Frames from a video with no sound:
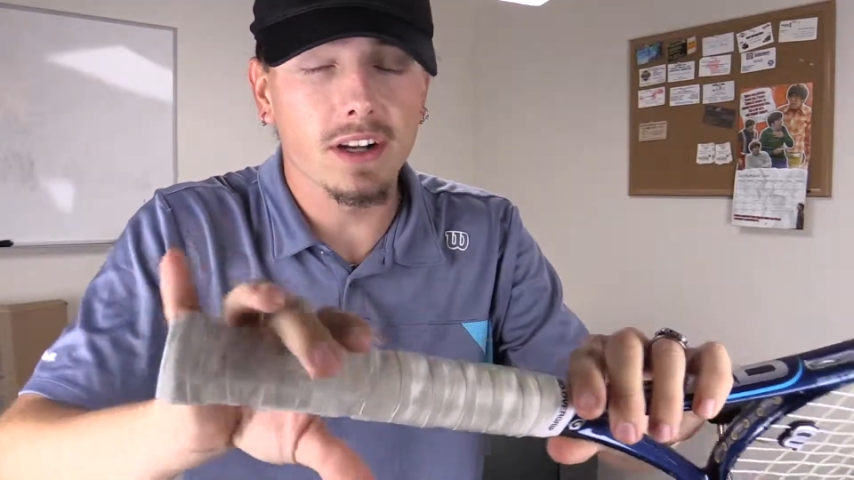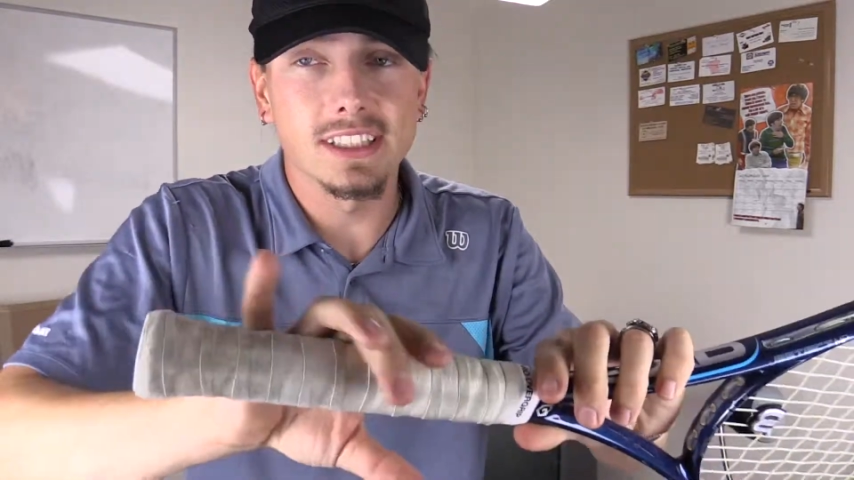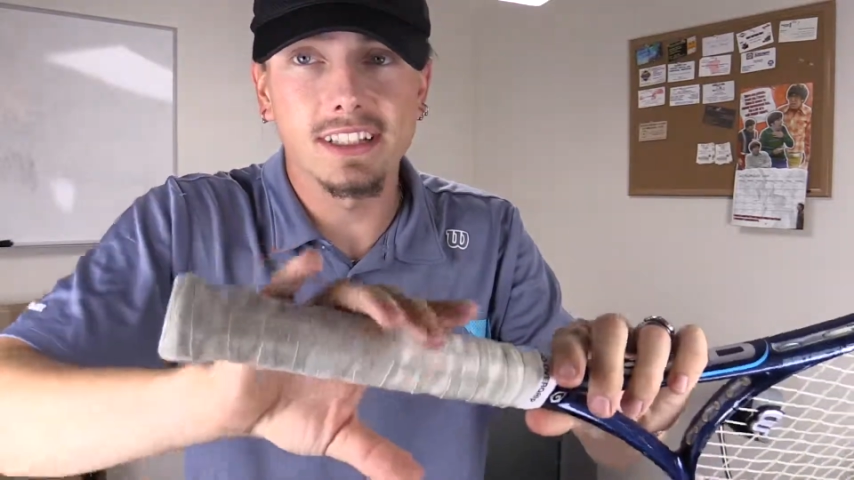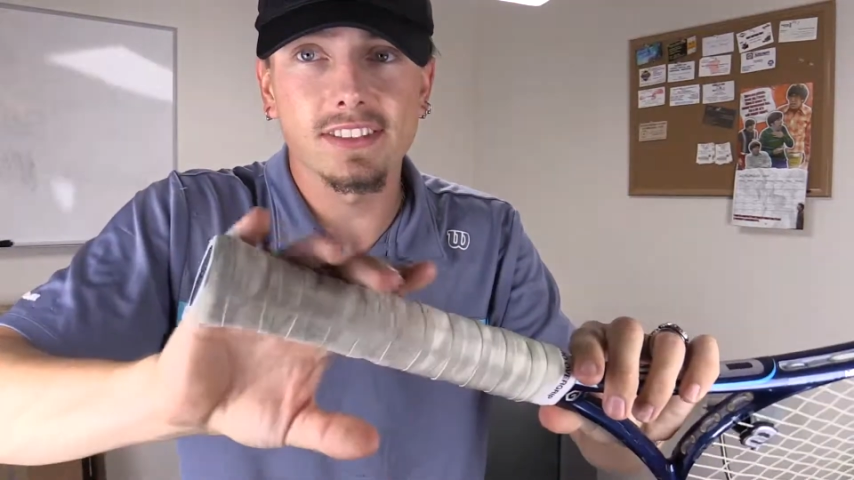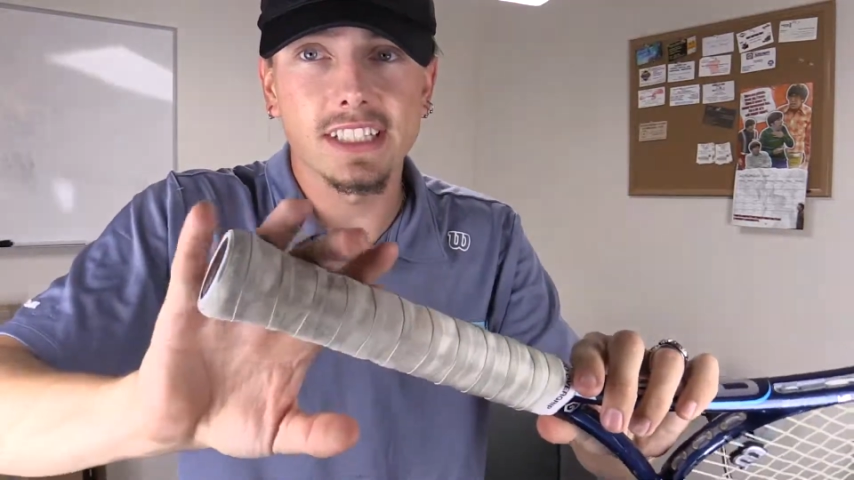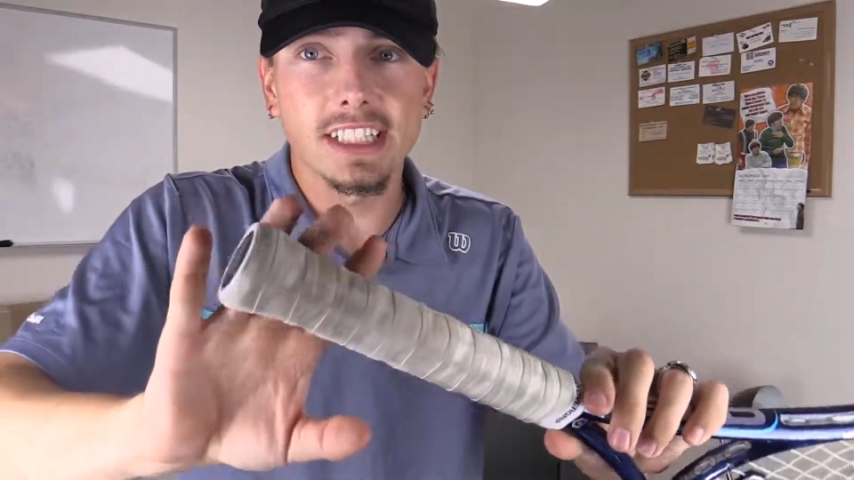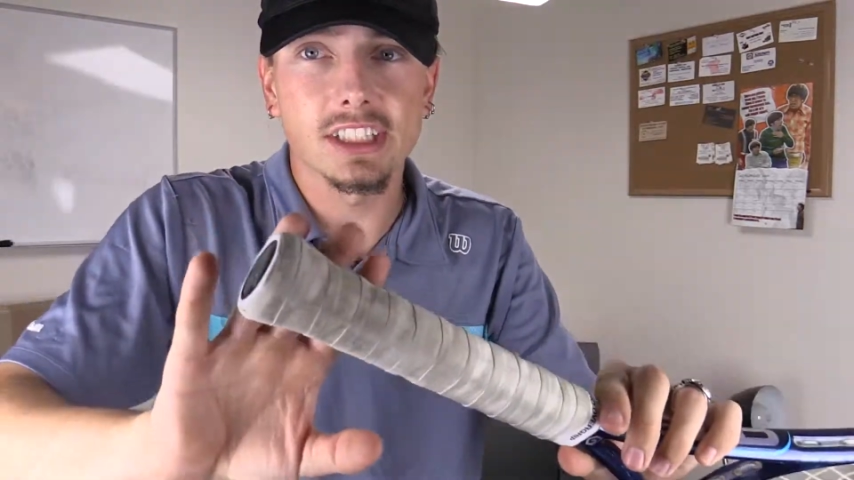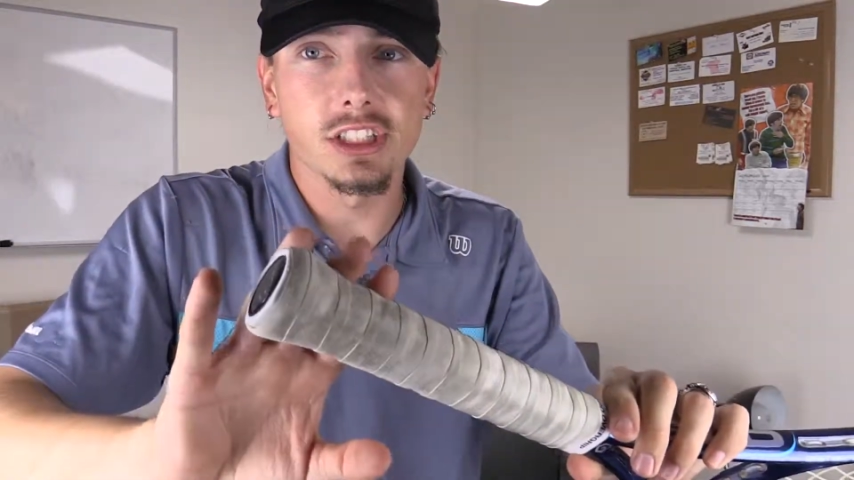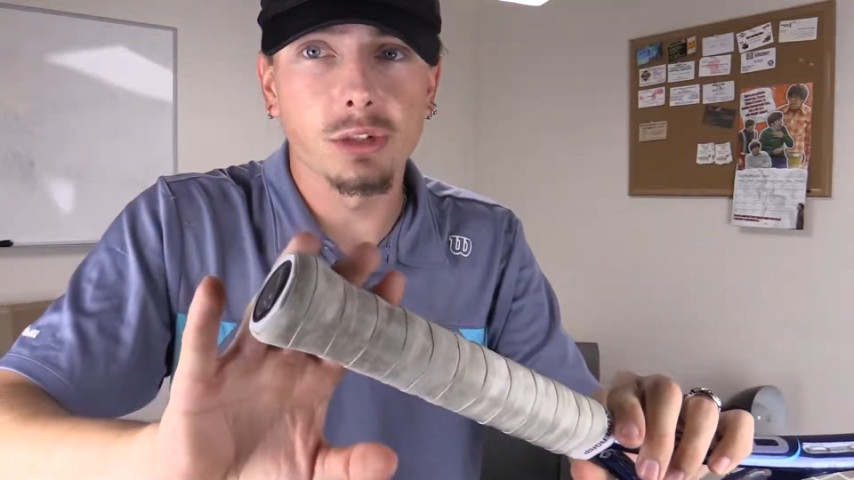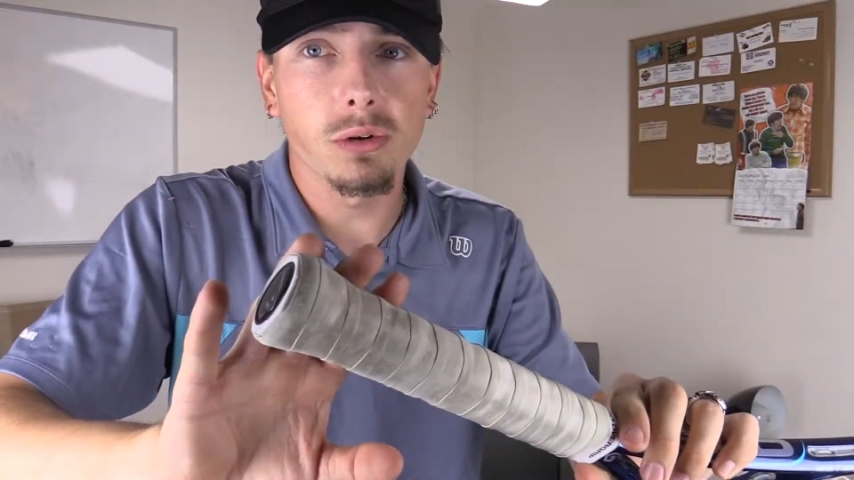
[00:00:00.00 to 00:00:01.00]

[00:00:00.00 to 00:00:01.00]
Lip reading: It definitely needs a new